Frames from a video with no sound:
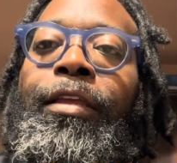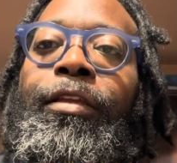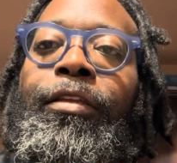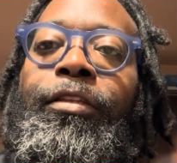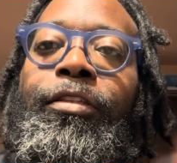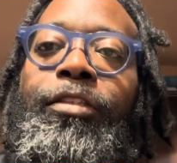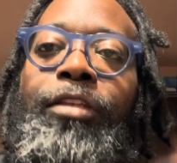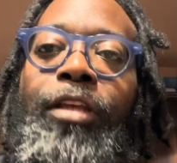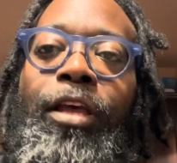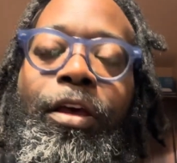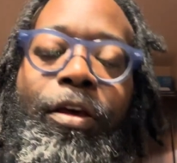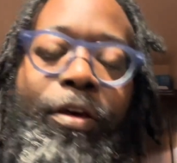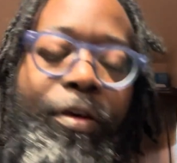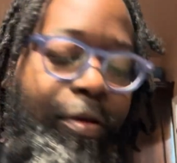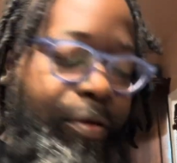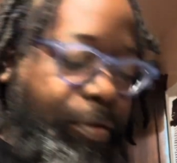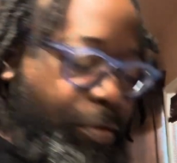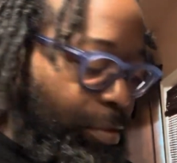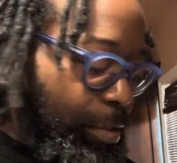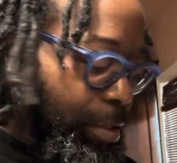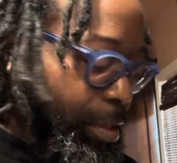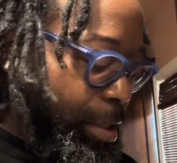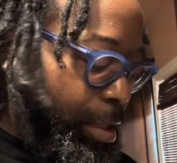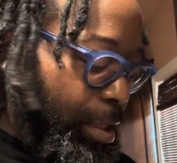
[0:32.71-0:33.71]
So
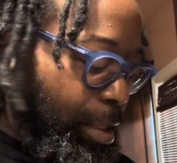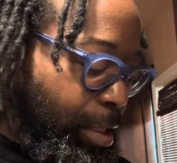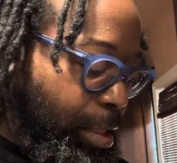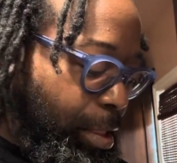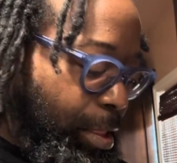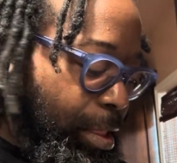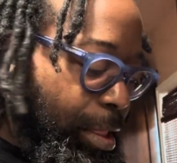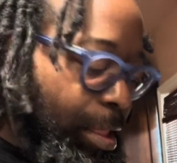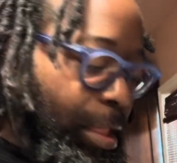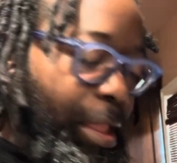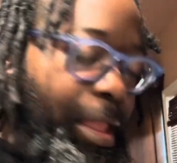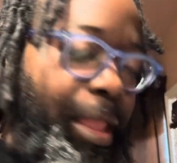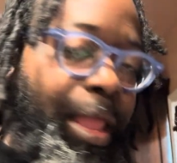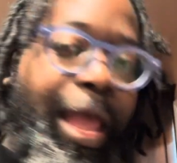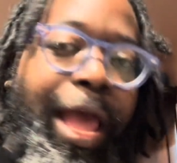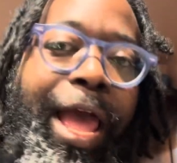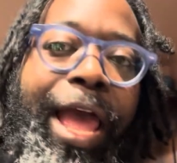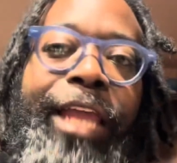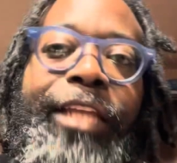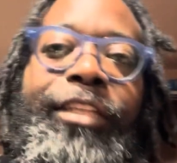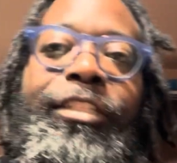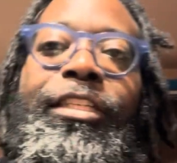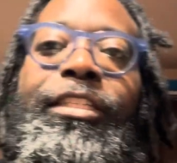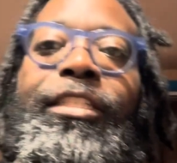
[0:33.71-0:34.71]

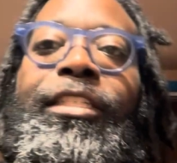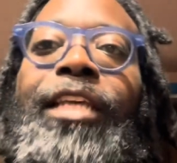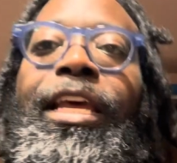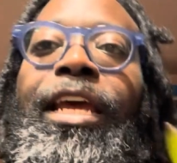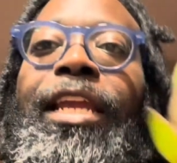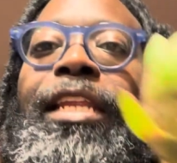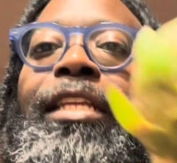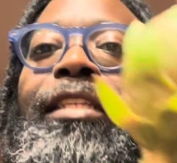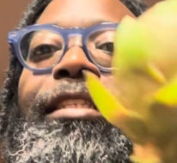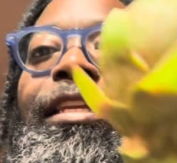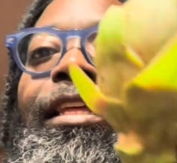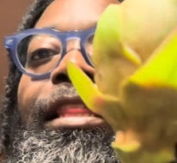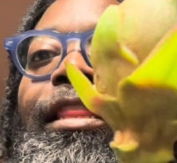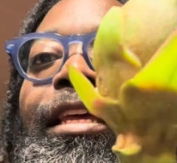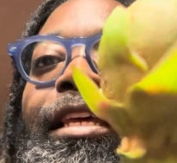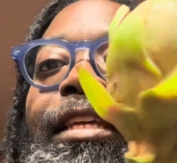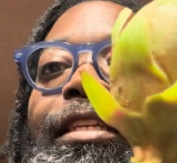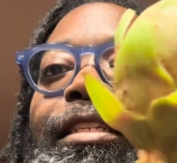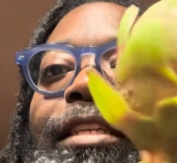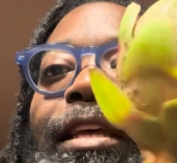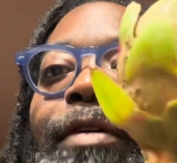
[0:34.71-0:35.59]
I just cut into this. I